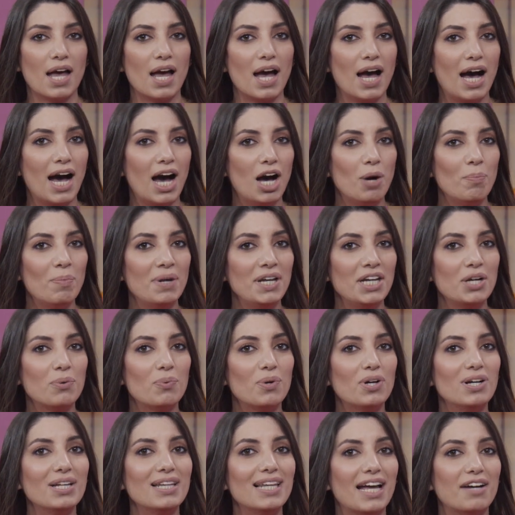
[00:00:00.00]
How many
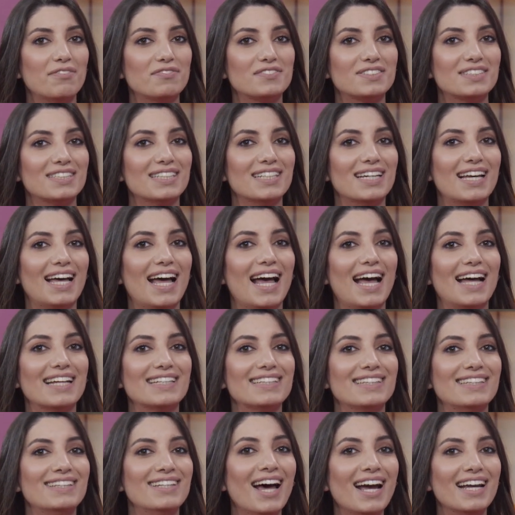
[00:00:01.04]
were left at
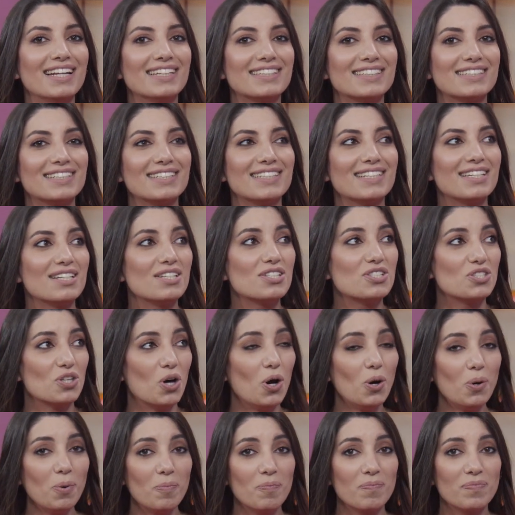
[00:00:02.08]
night? So,
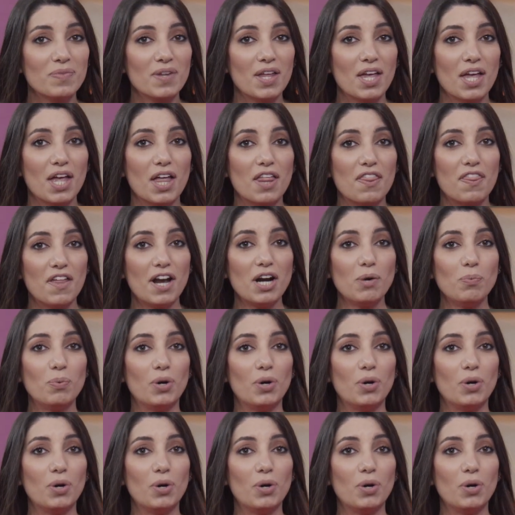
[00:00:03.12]
there